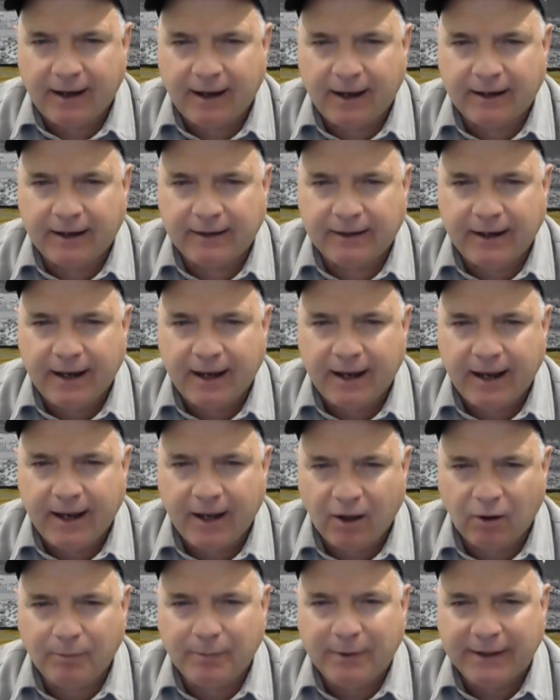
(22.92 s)
and
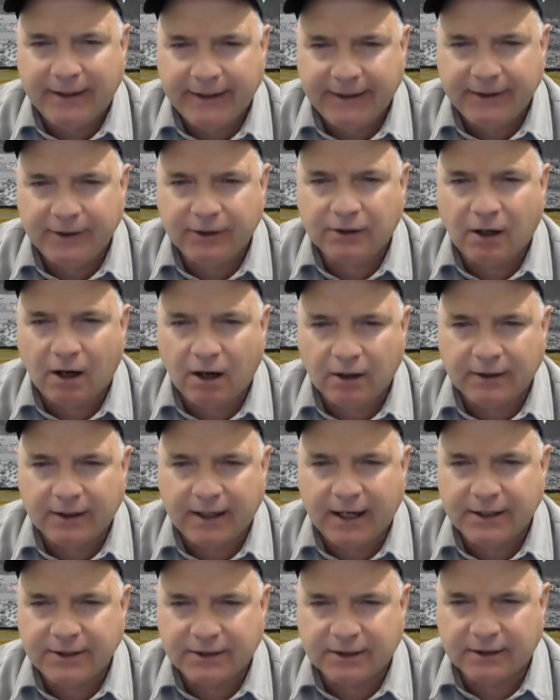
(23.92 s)
help heal our
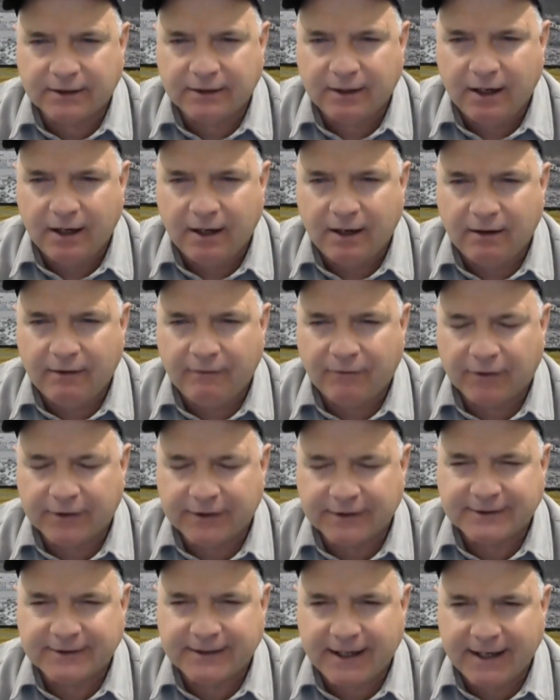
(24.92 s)
nation for
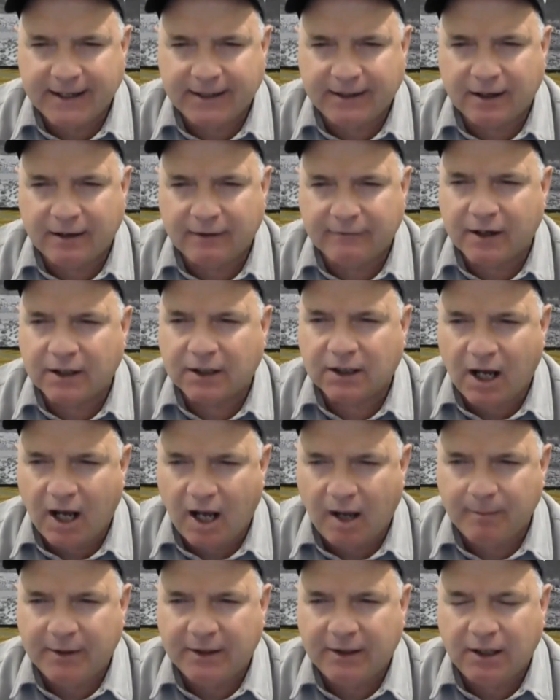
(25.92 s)
the sake of our
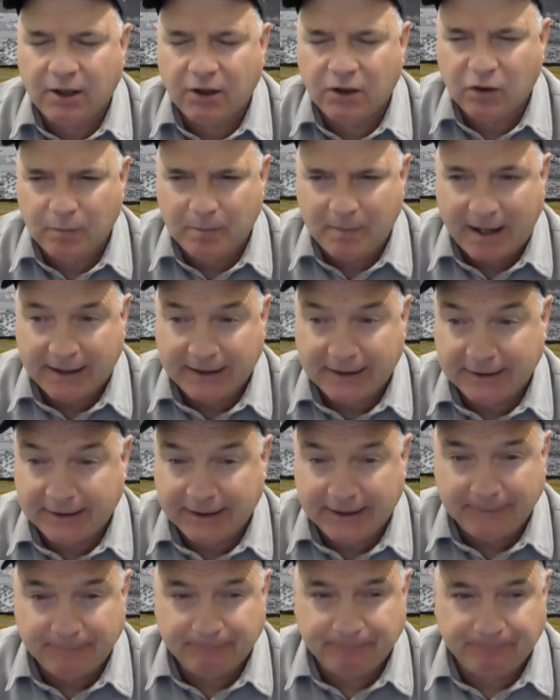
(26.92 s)
common
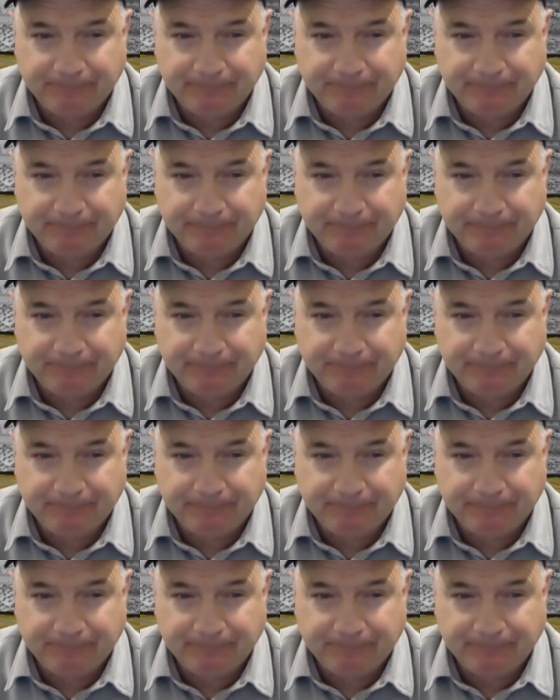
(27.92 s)
humanity.